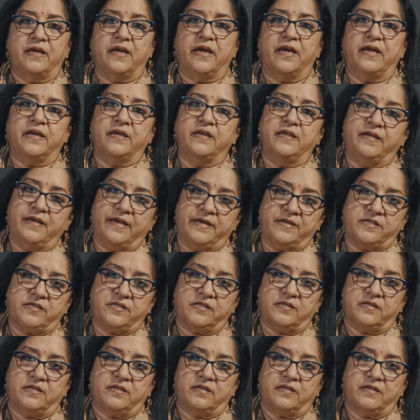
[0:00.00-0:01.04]
and
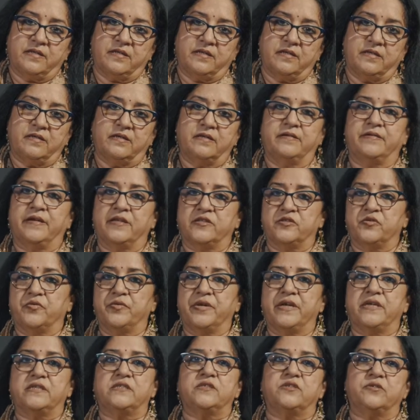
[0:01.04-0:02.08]
yet
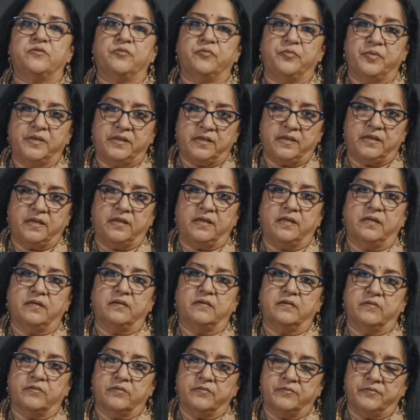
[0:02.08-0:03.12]
resonates with
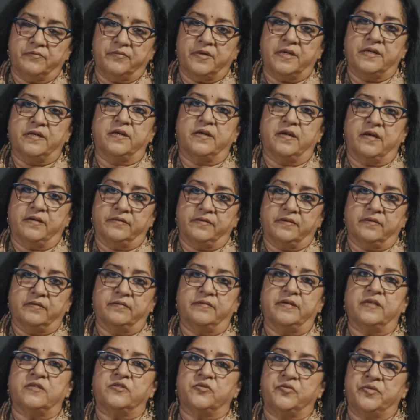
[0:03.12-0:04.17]
one another,
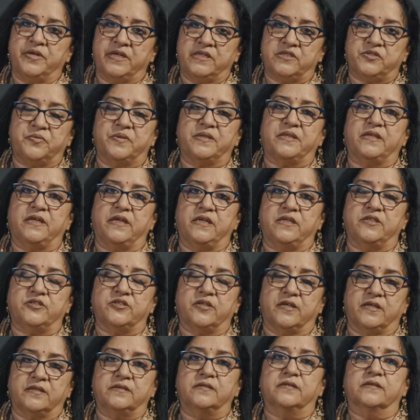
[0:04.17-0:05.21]
resonates with each
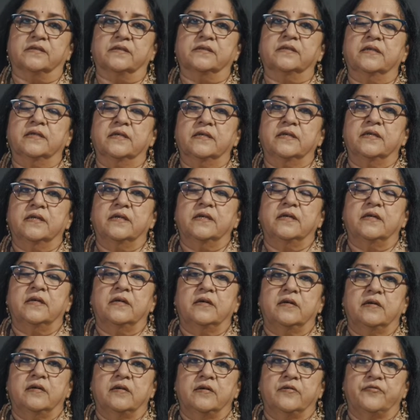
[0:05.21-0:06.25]
other.
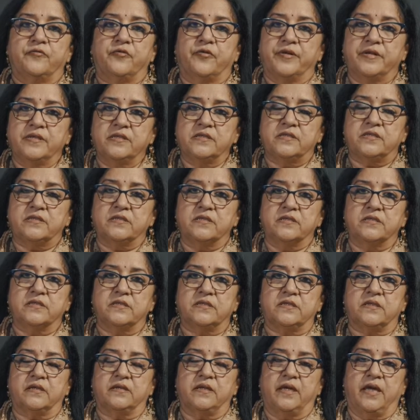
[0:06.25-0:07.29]
For
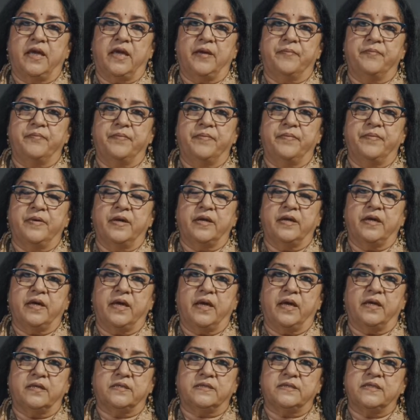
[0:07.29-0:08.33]
instance,
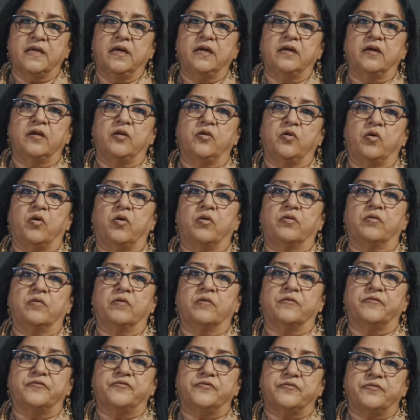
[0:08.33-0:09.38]
a single log
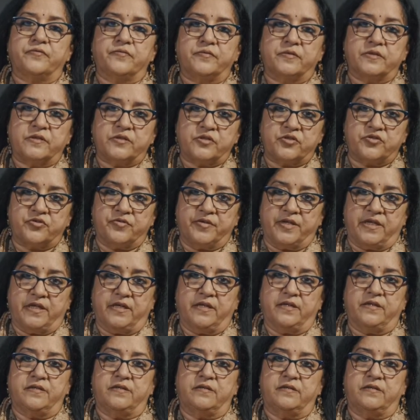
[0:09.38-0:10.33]
of tree